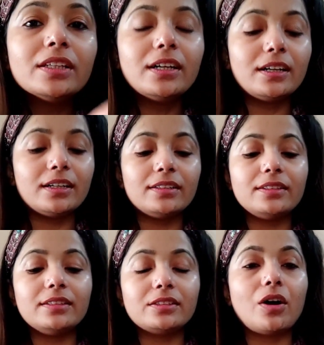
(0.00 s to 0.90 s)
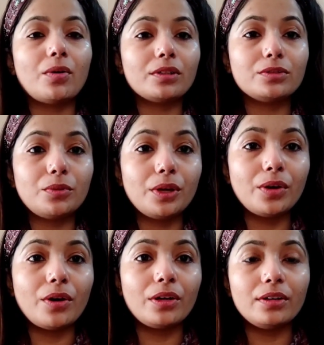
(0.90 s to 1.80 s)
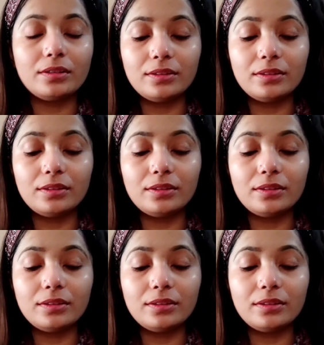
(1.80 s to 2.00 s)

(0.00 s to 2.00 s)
The discount is going on